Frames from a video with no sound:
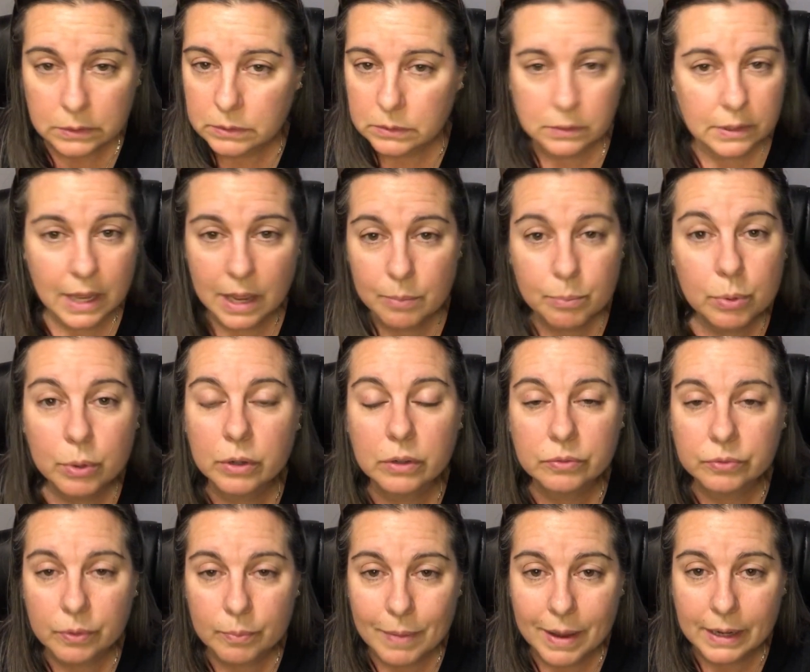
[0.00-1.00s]
Not pork
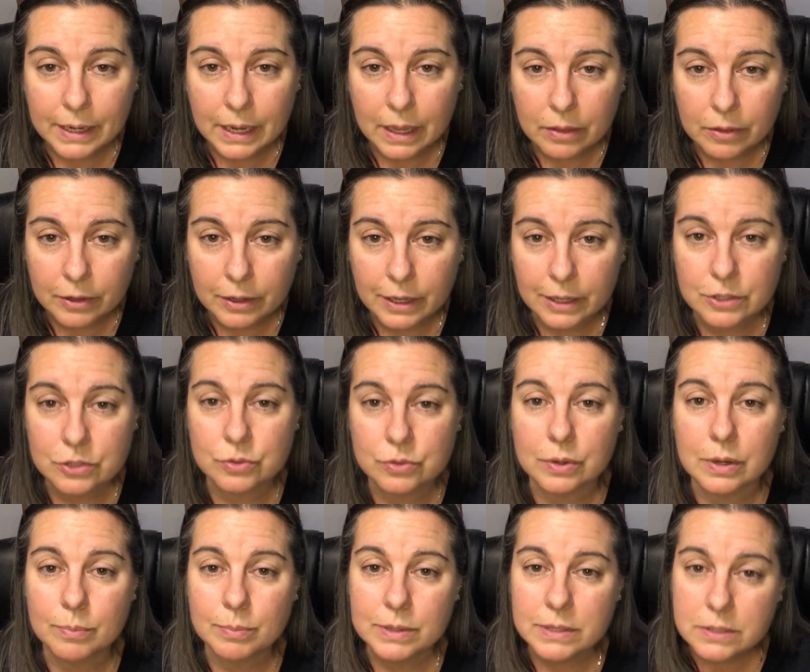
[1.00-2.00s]
from any other
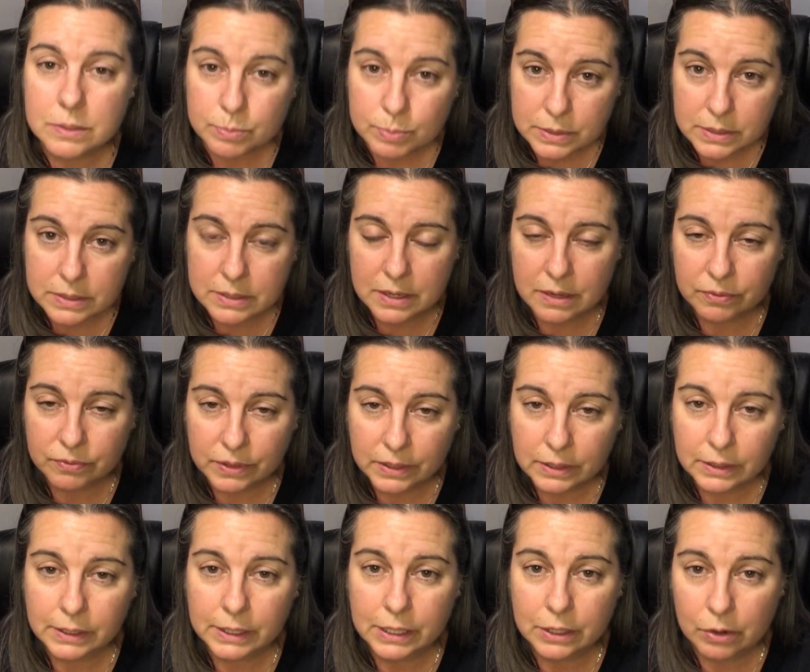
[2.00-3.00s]
country, but
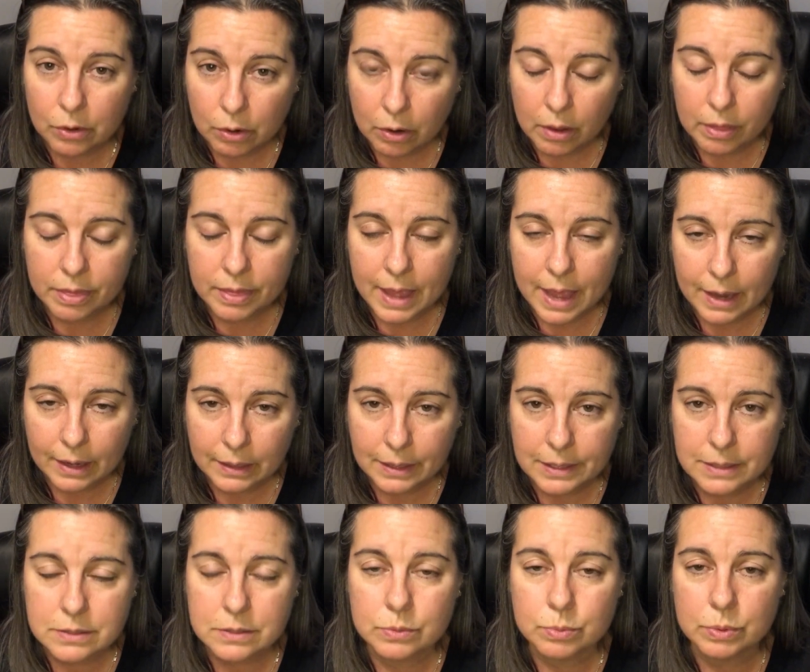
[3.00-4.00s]
specifically on that
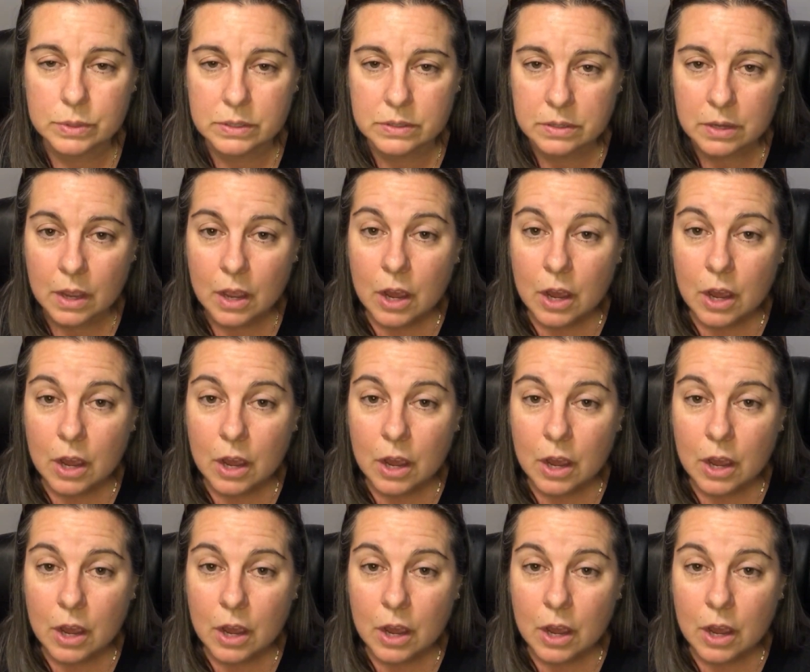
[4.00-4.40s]
list was